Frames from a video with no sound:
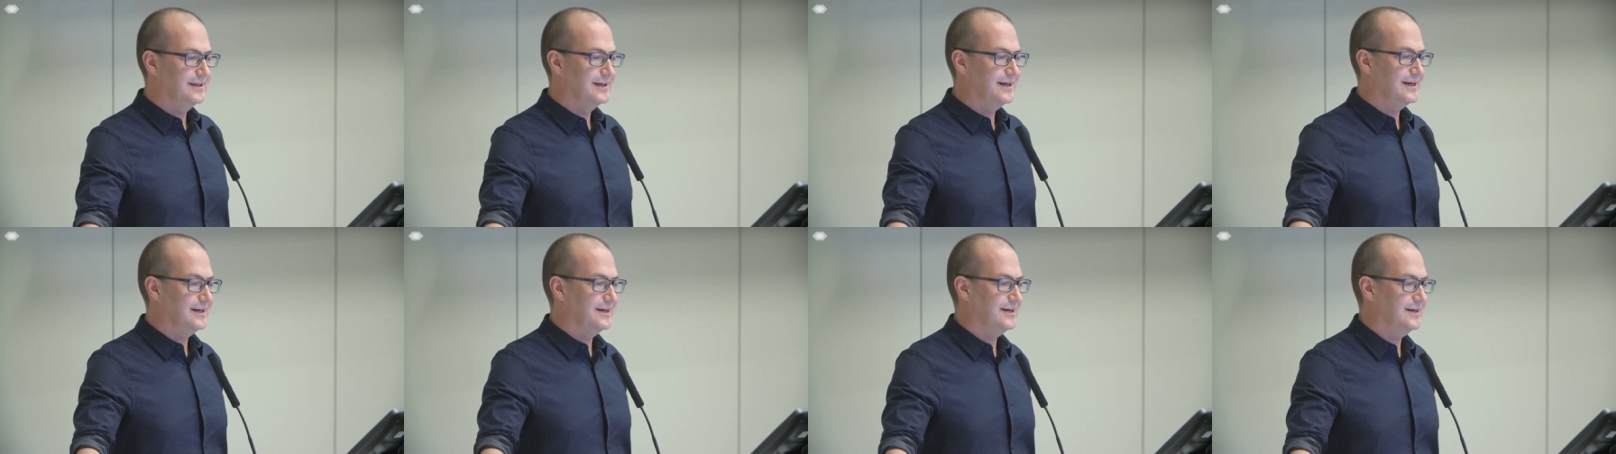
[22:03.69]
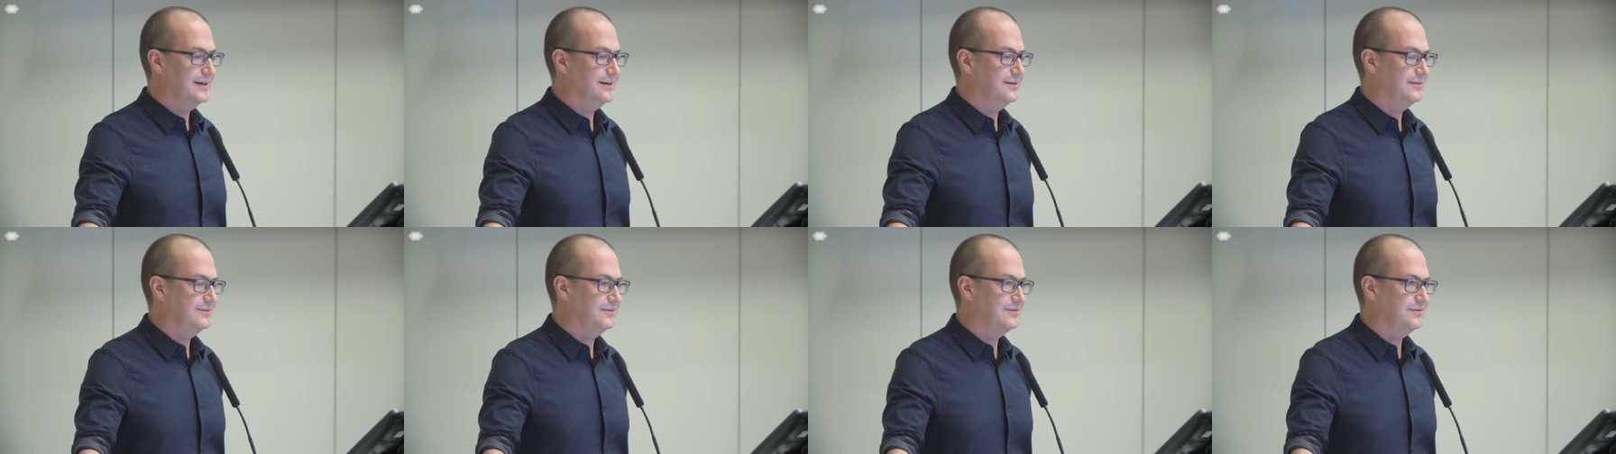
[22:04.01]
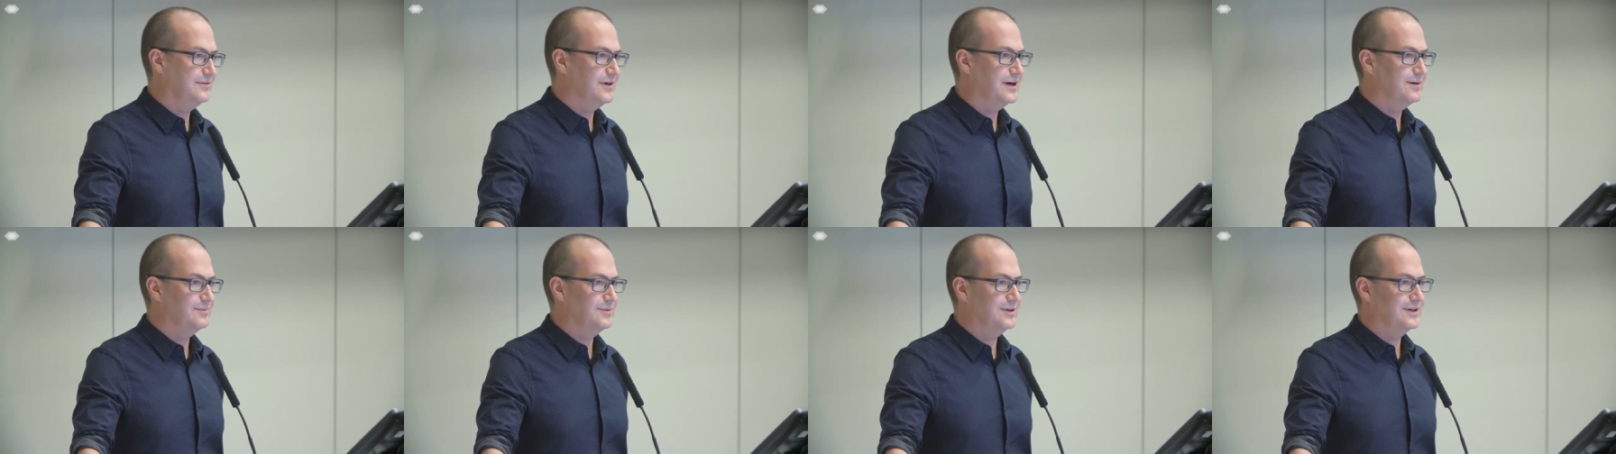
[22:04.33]
uh,
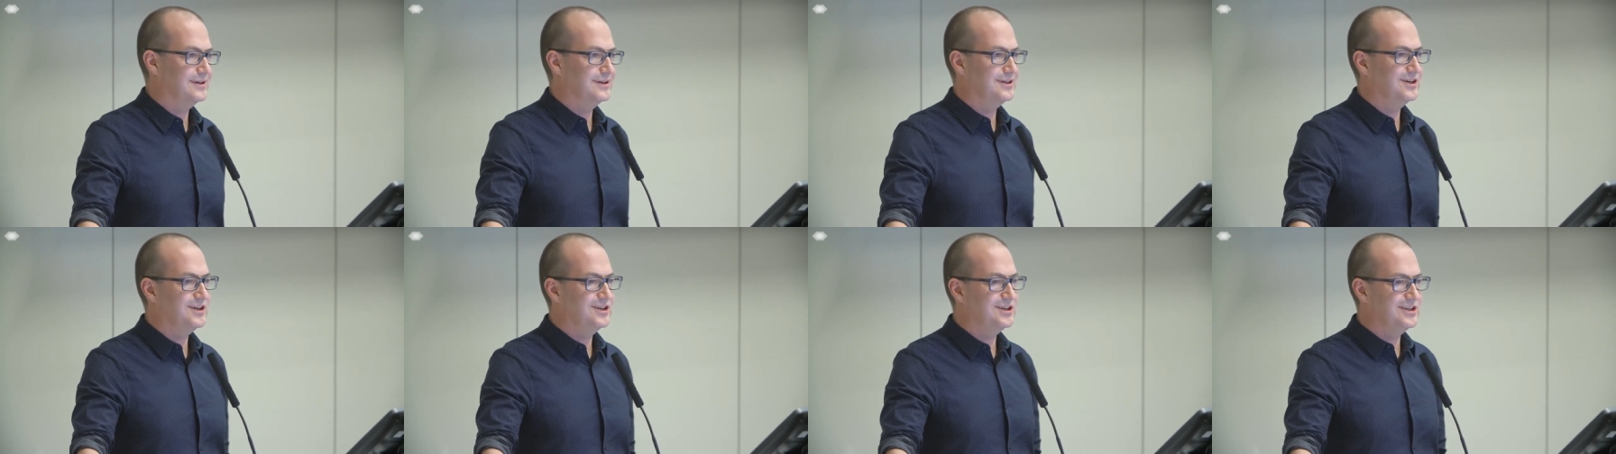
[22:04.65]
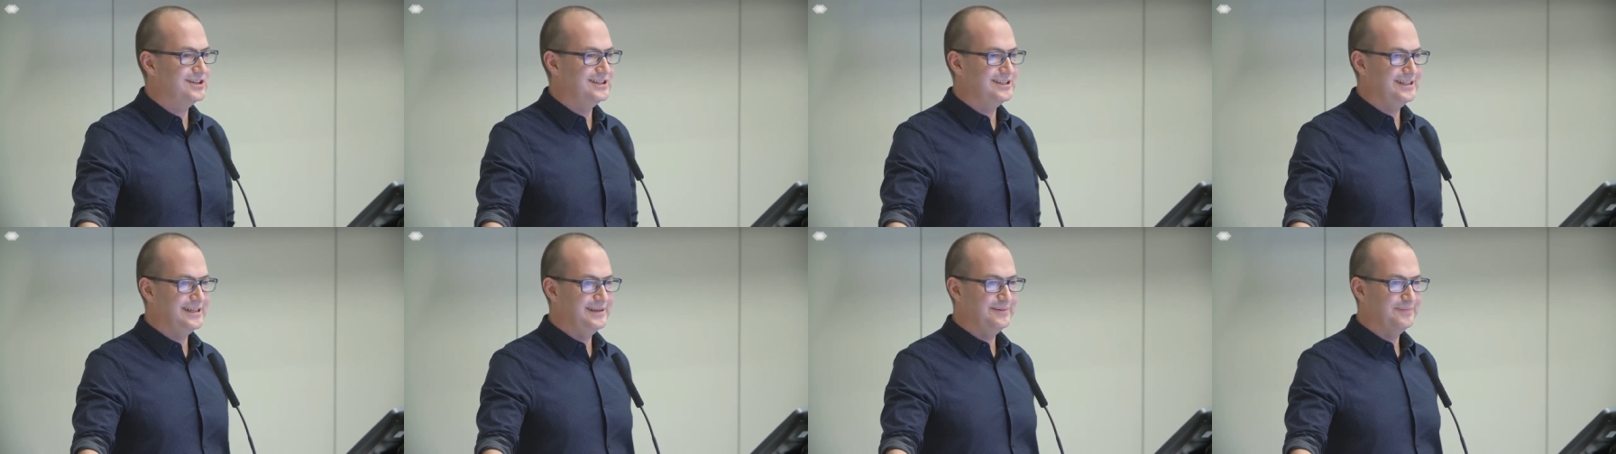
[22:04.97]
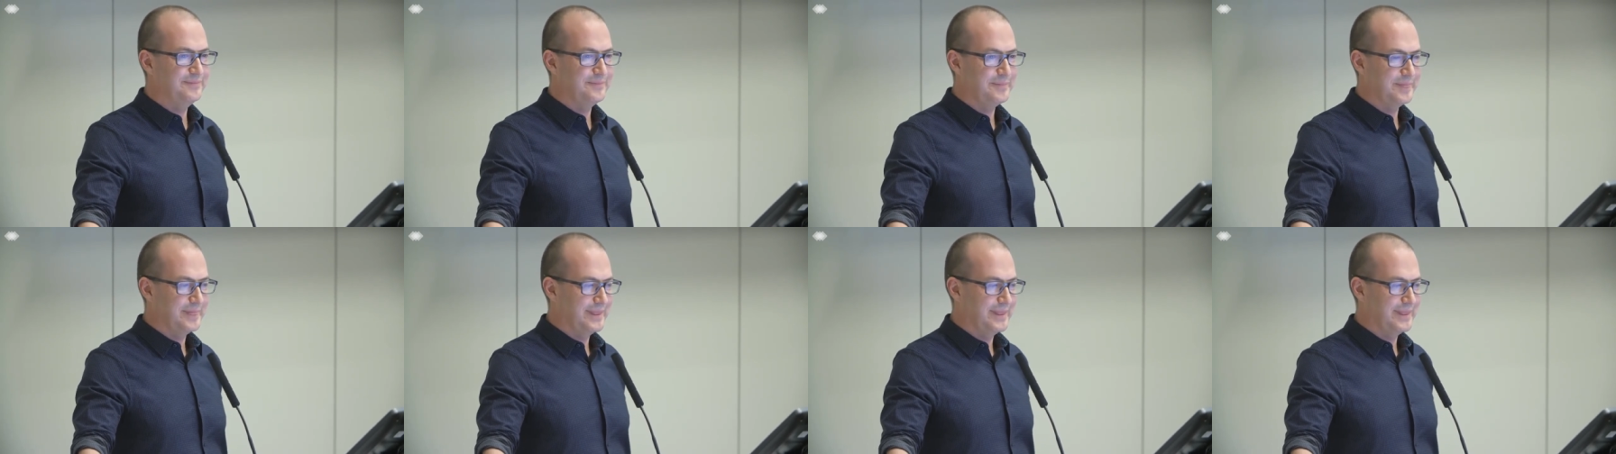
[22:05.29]
pharmacology,